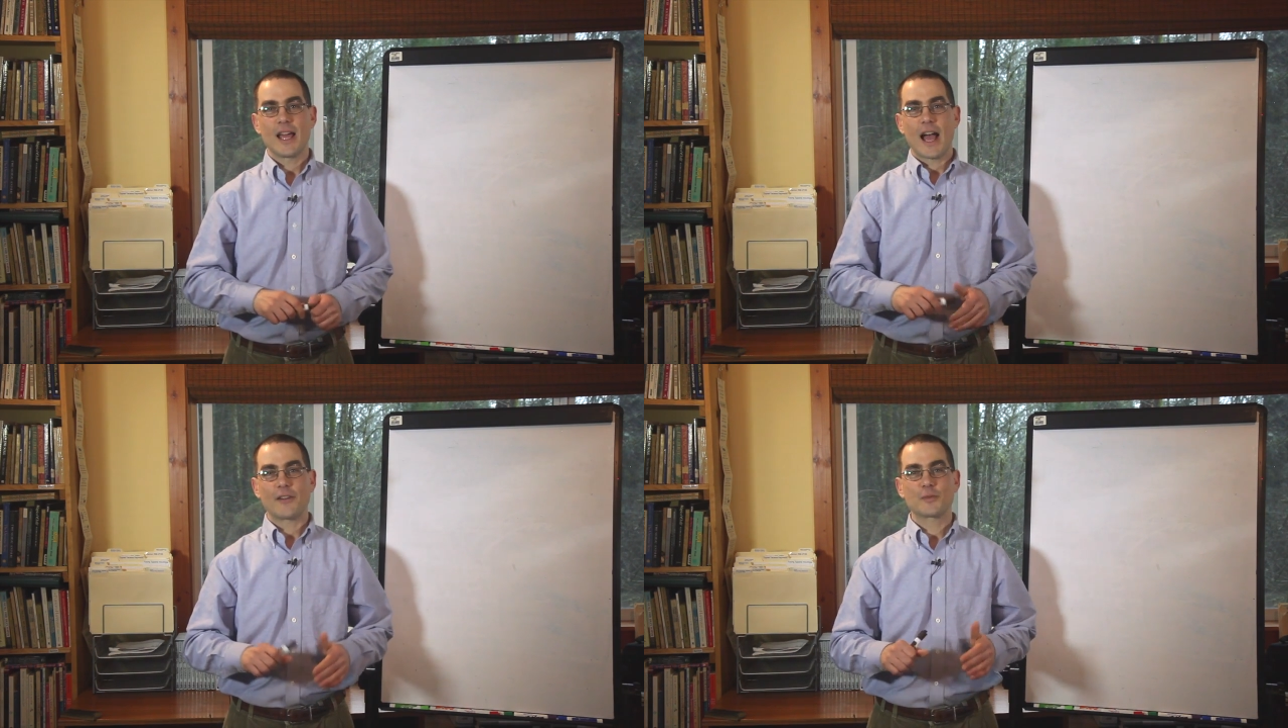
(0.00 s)

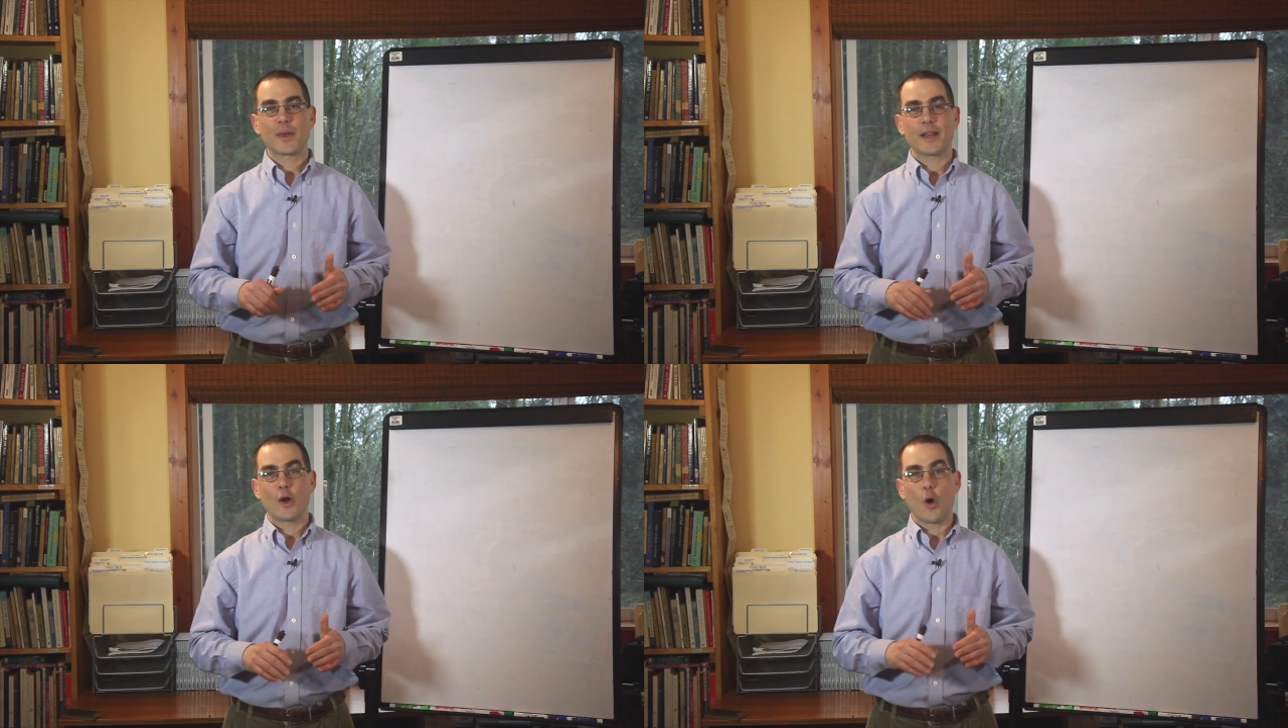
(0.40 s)
I've
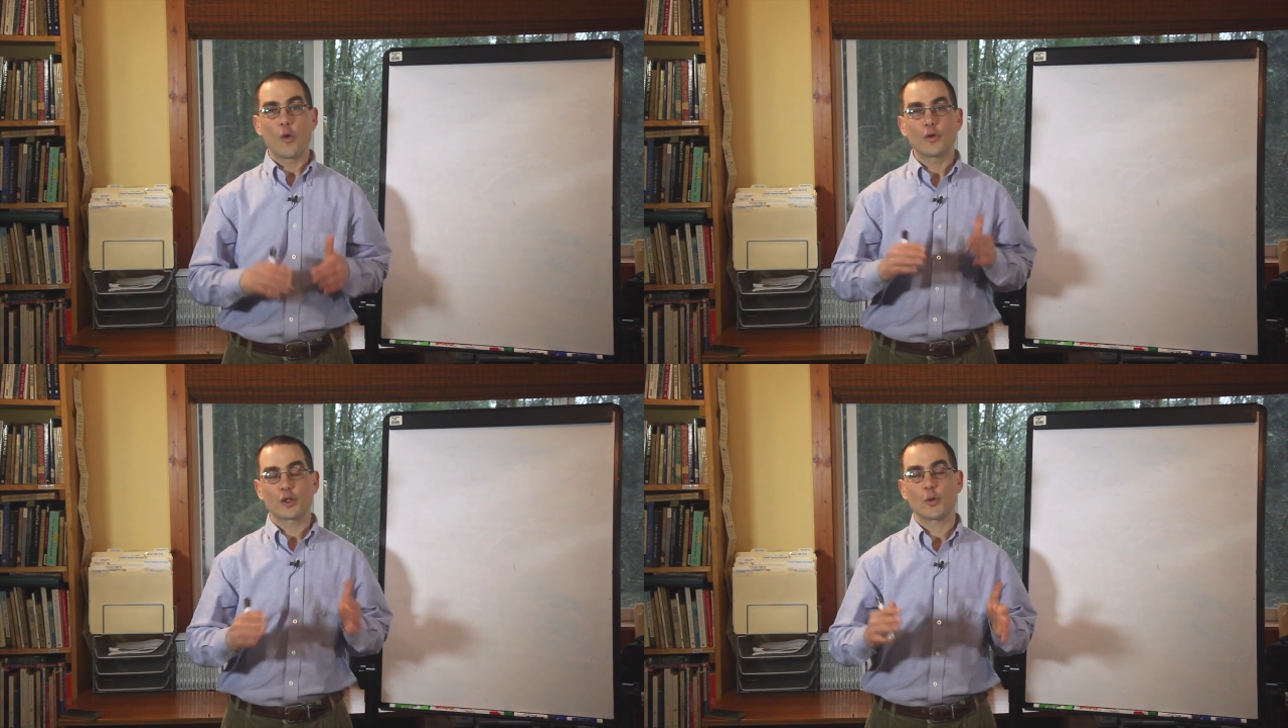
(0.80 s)
spent
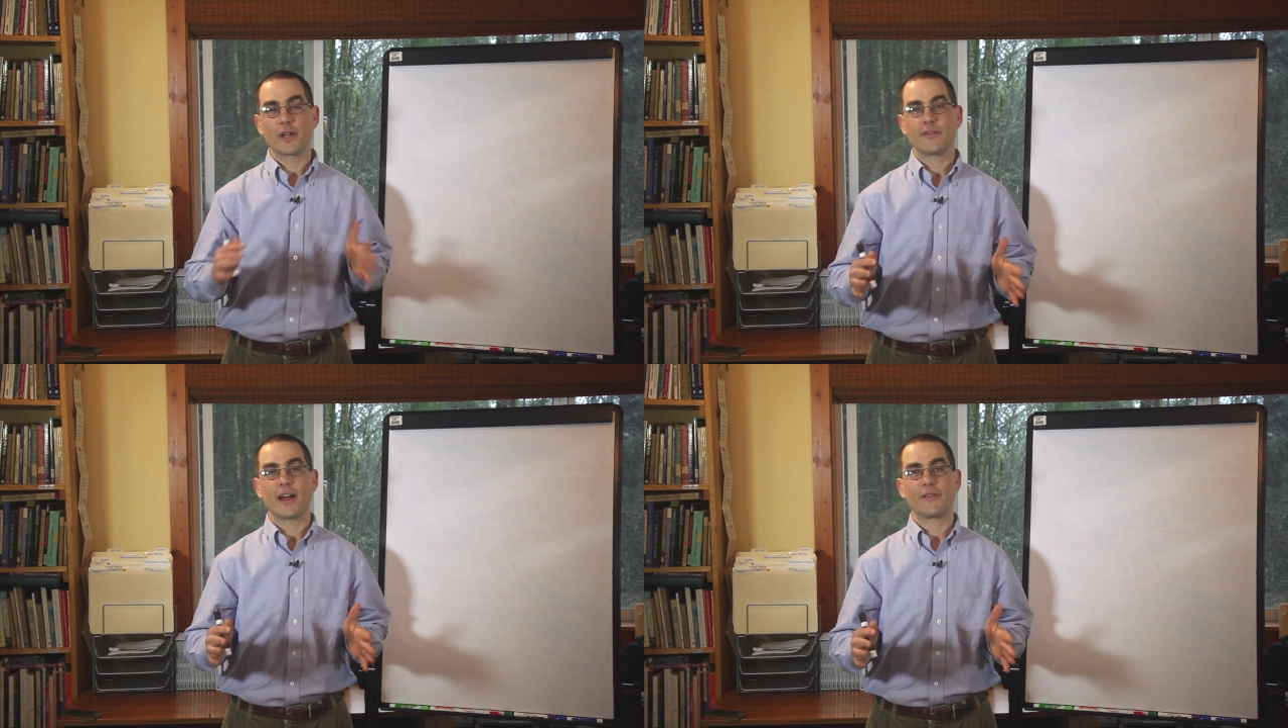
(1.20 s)
over
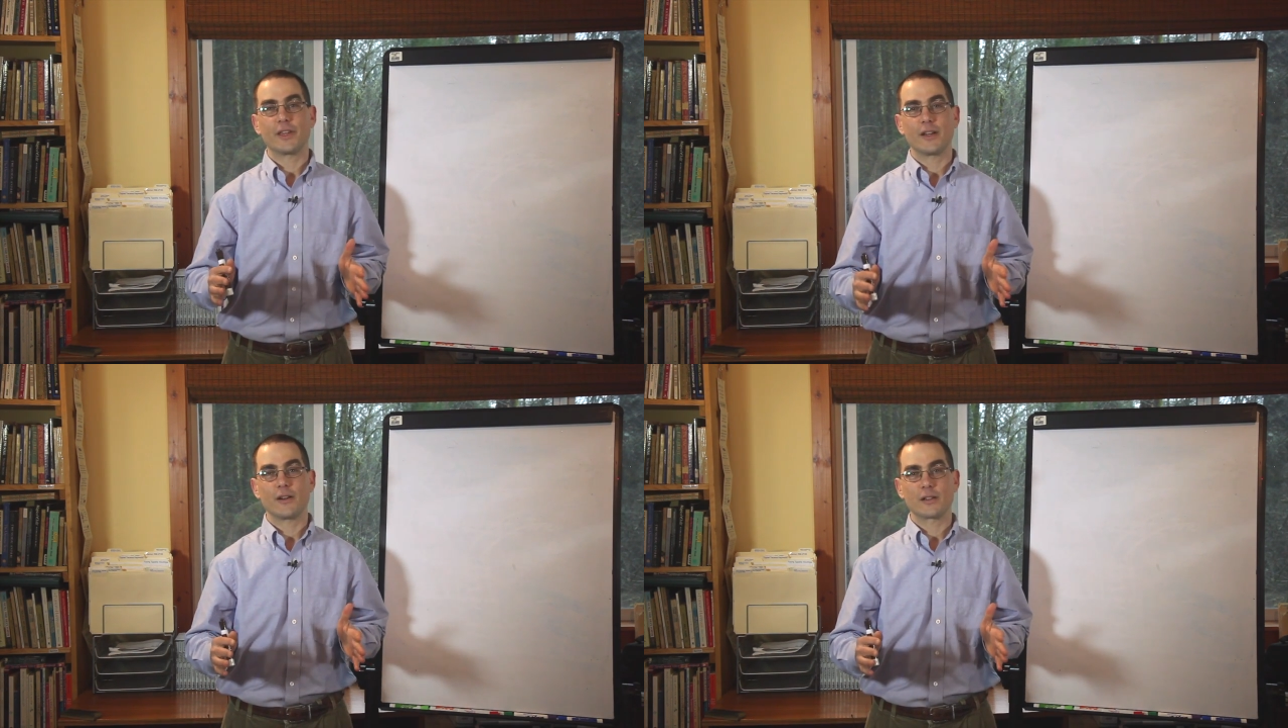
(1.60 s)
25
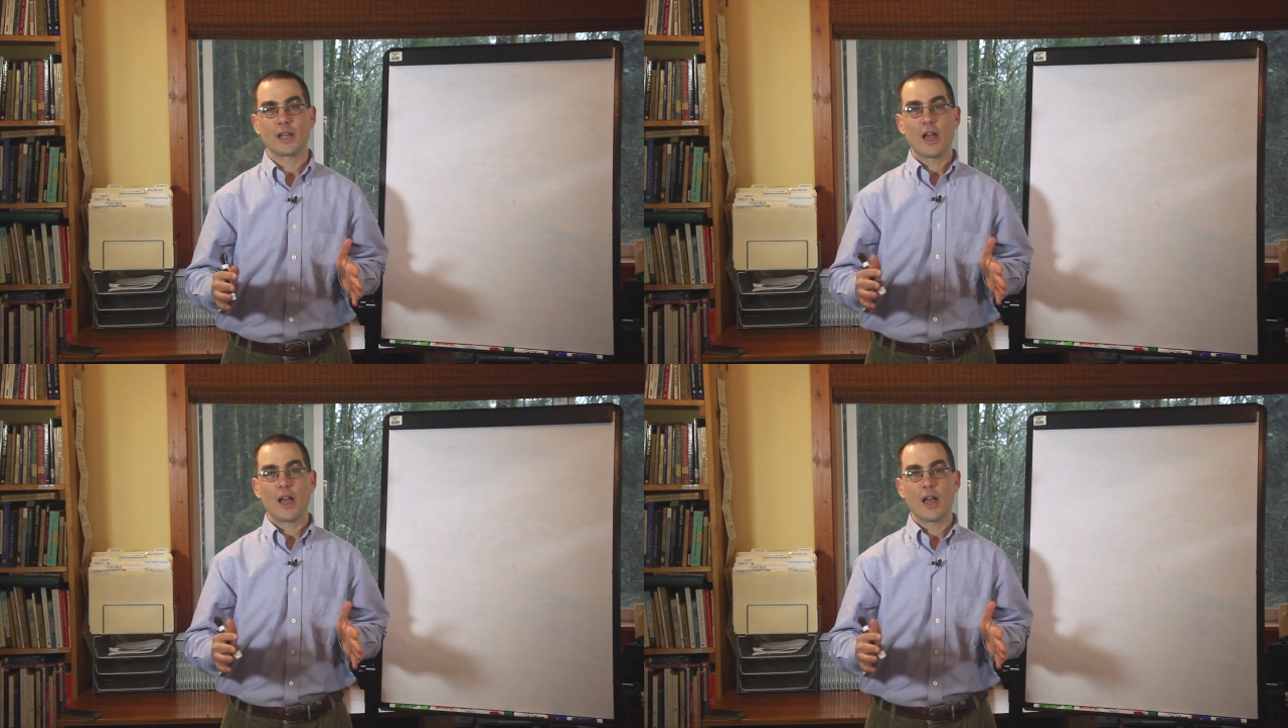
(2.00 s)
years